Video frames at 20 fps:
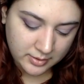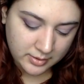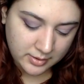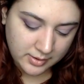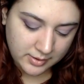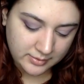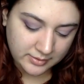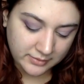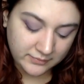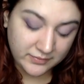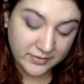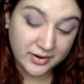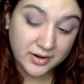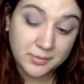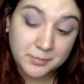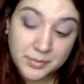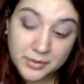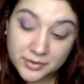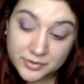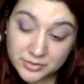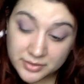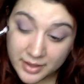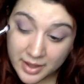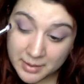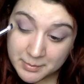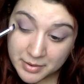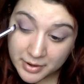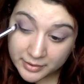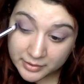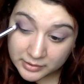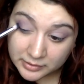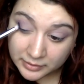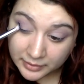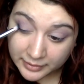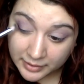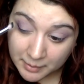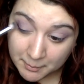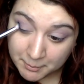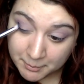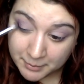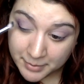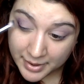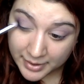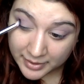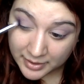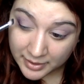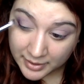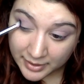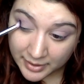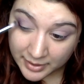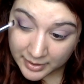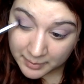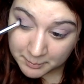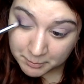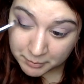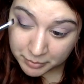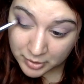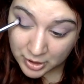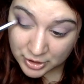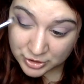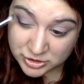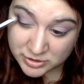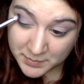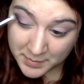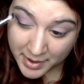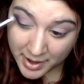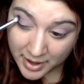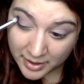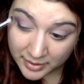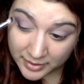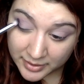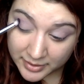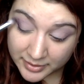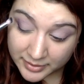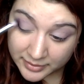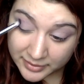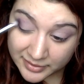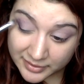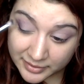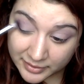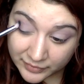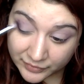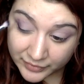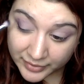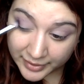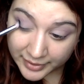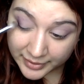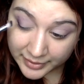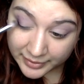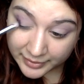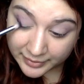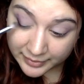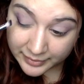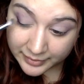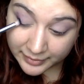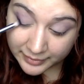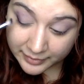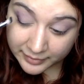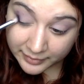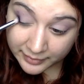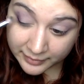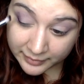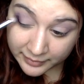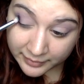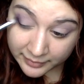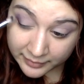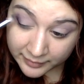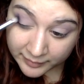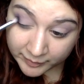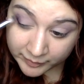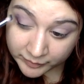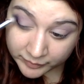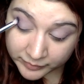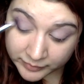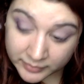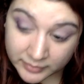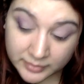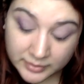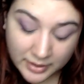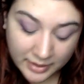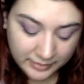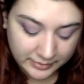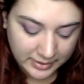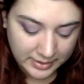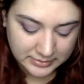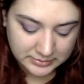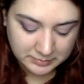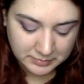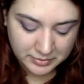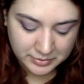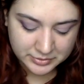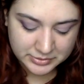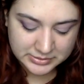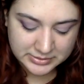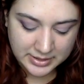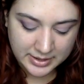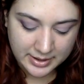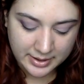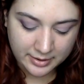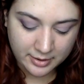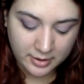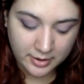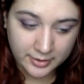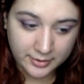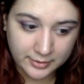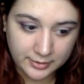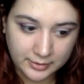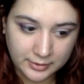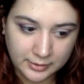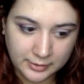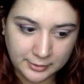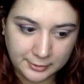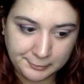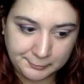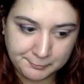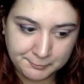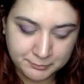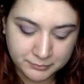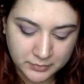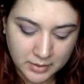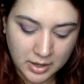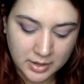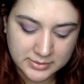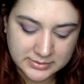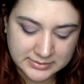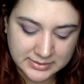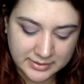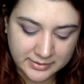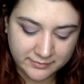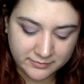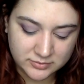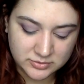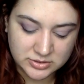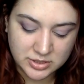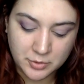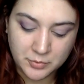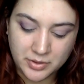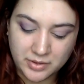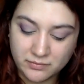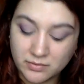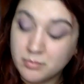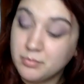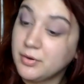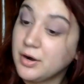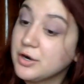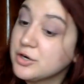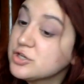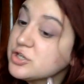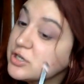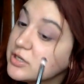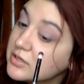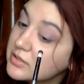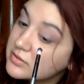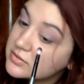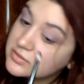I think for her birthday I bought her like a Becca blush palette, and then yeah, last Mother's Day I got her a set of Zoeva brushes